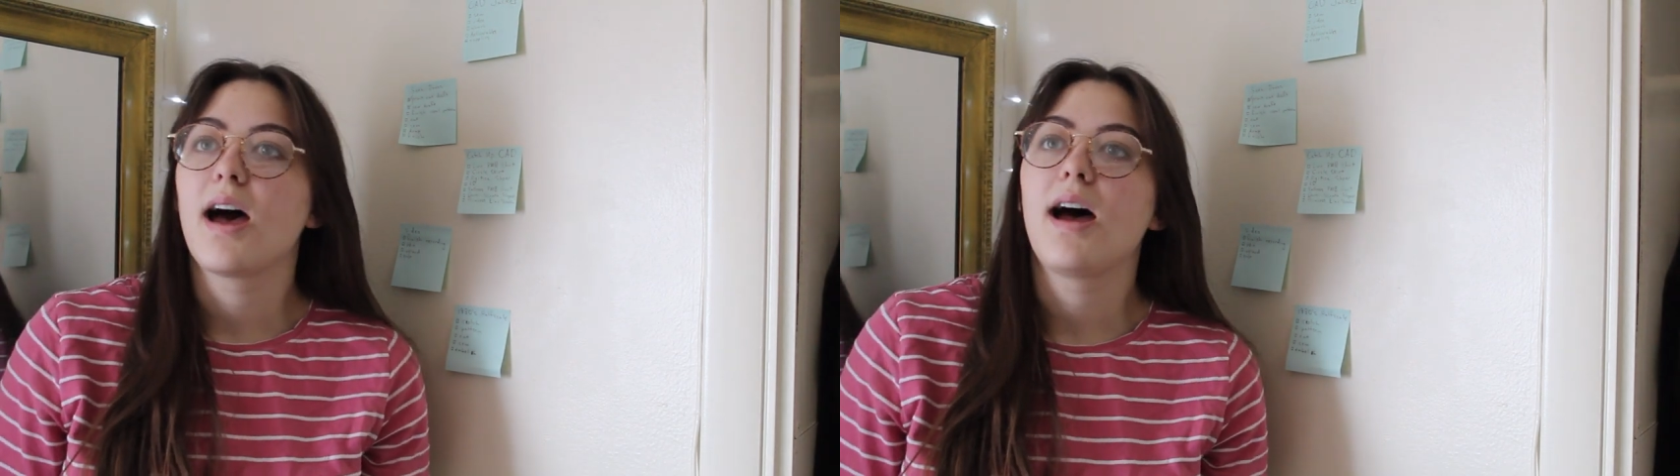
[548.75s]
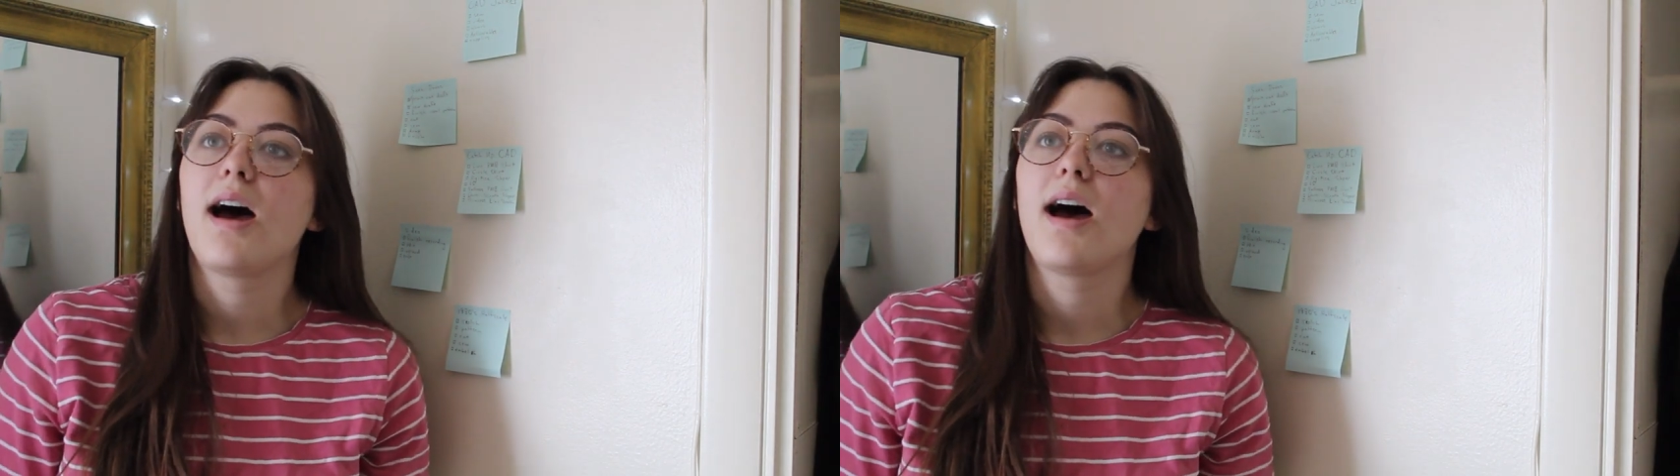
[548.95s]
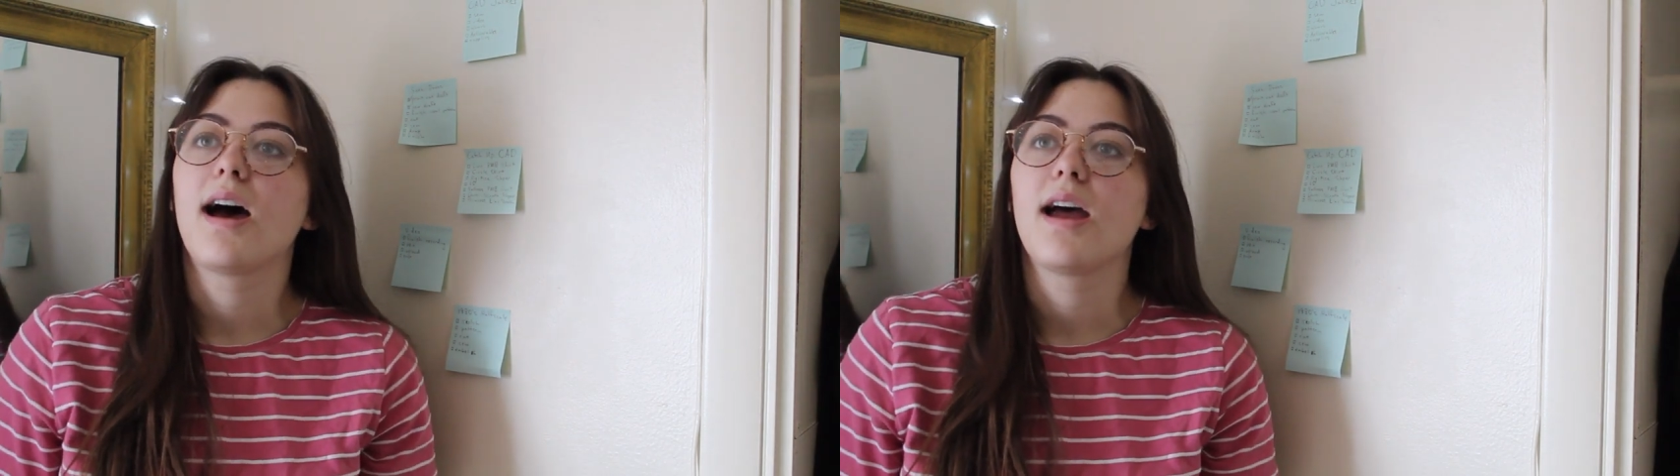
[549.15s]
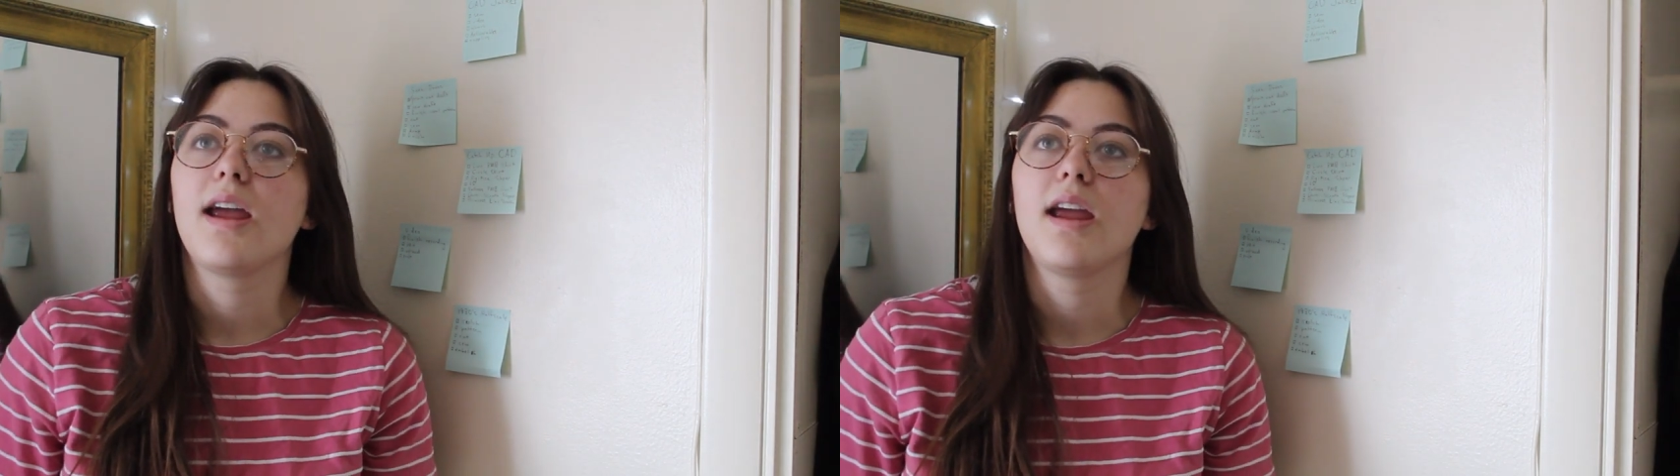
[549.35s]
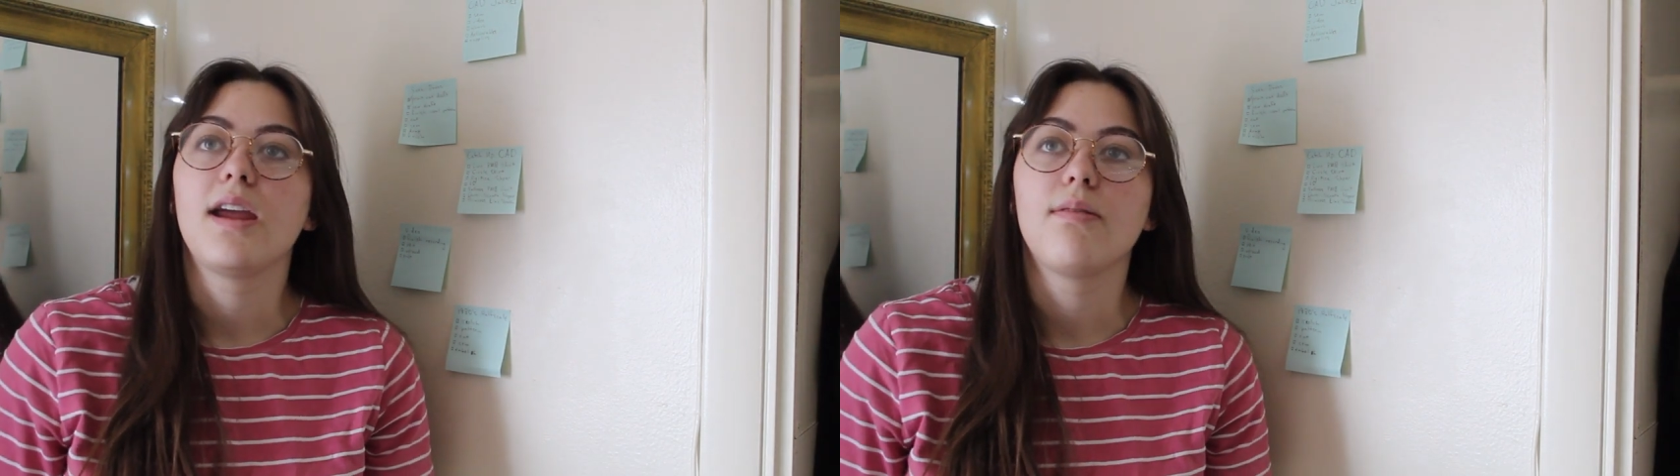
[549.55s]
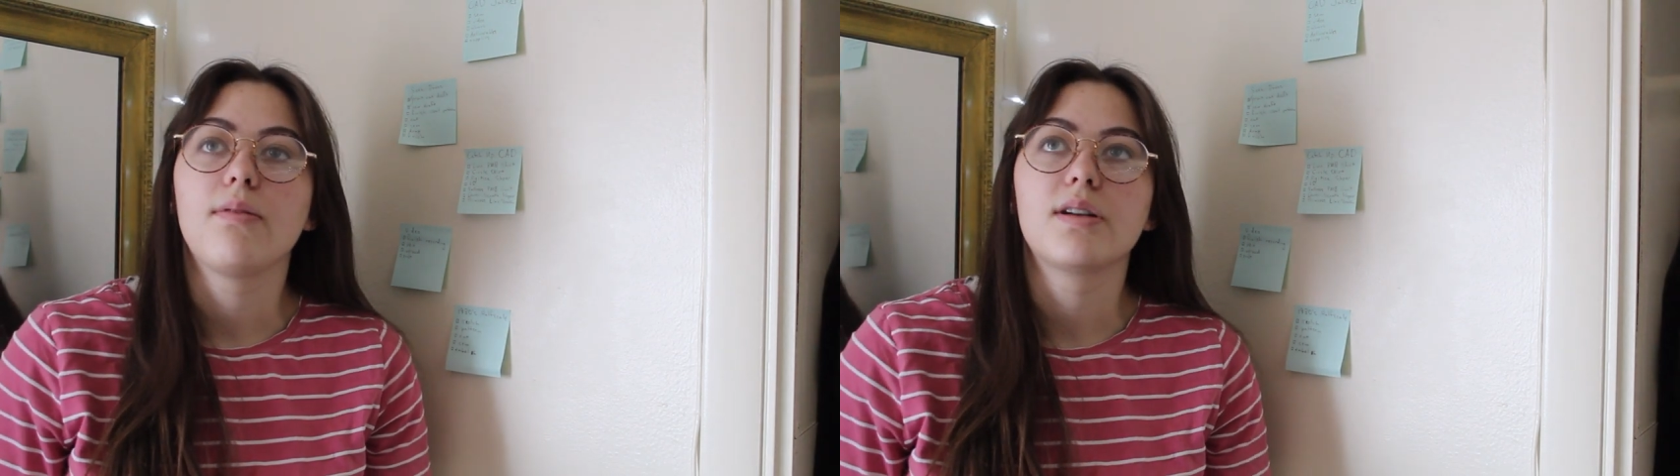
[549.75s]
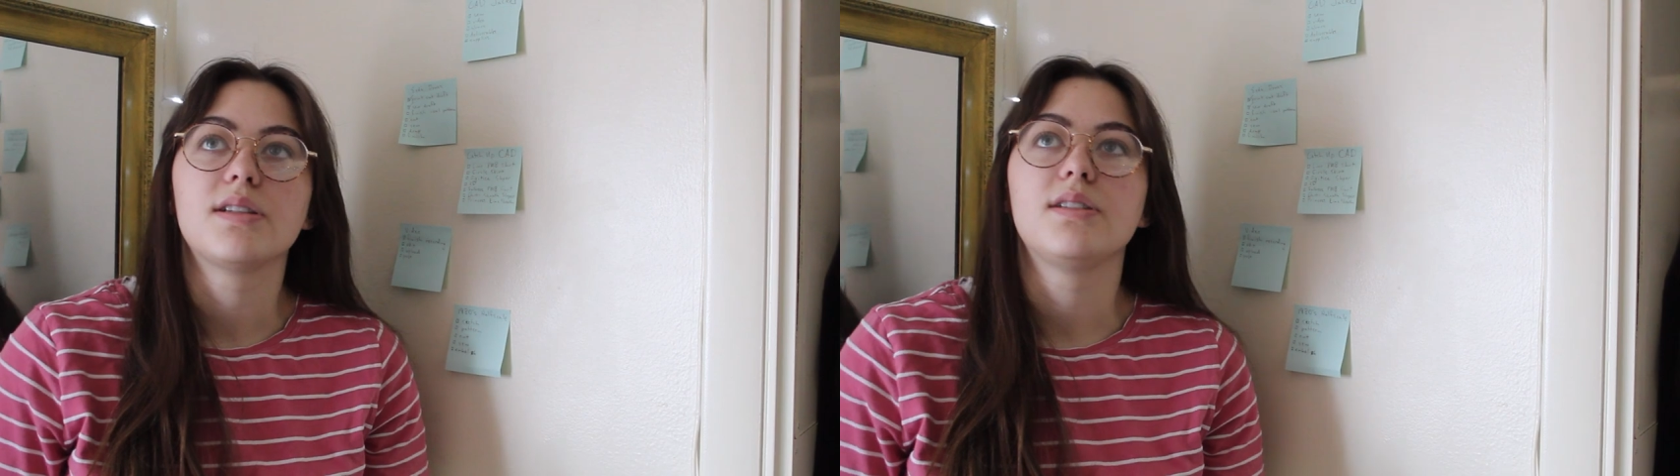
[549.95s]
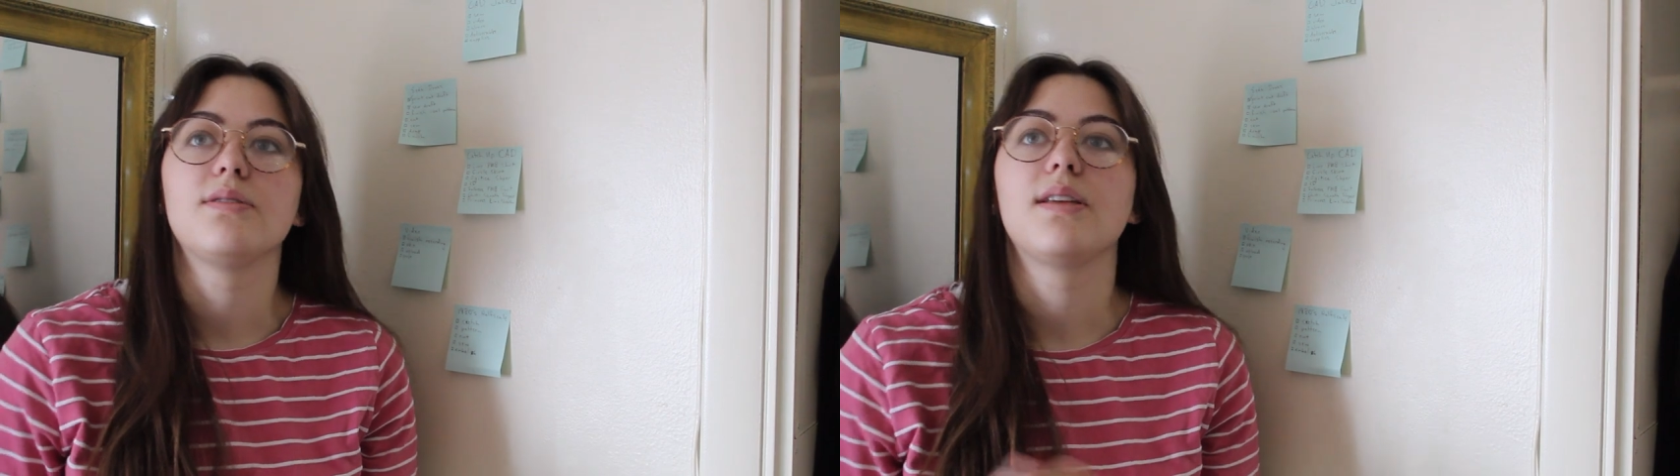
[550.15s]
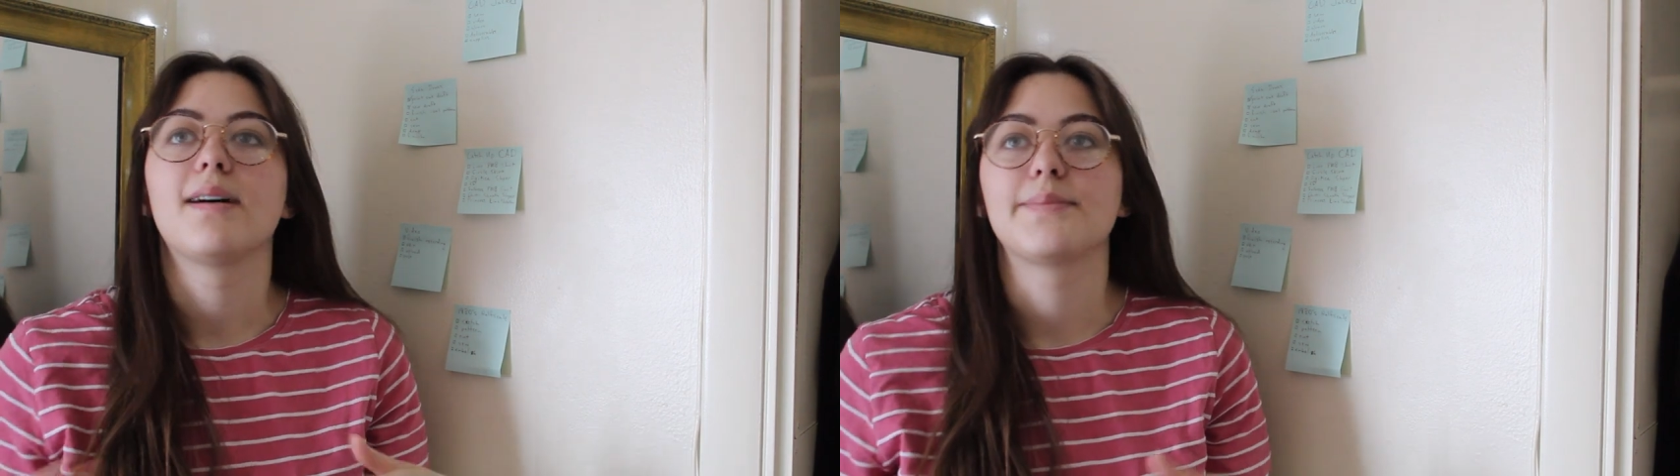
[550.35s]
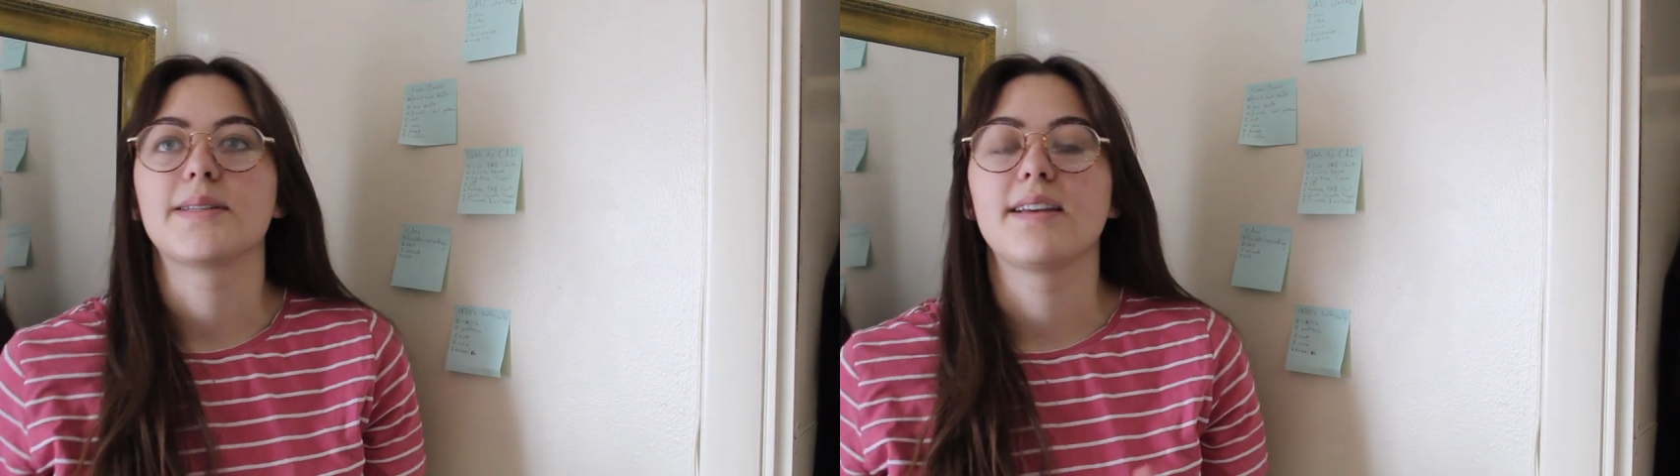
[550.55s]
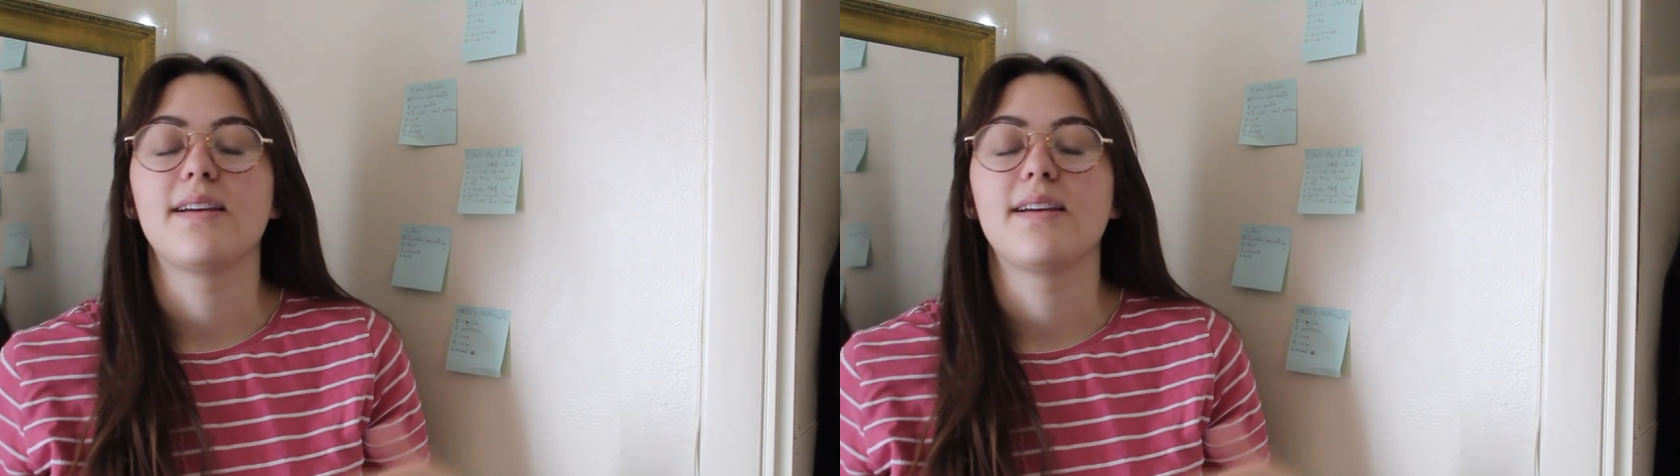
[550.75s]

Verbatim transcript: I want to do the opposite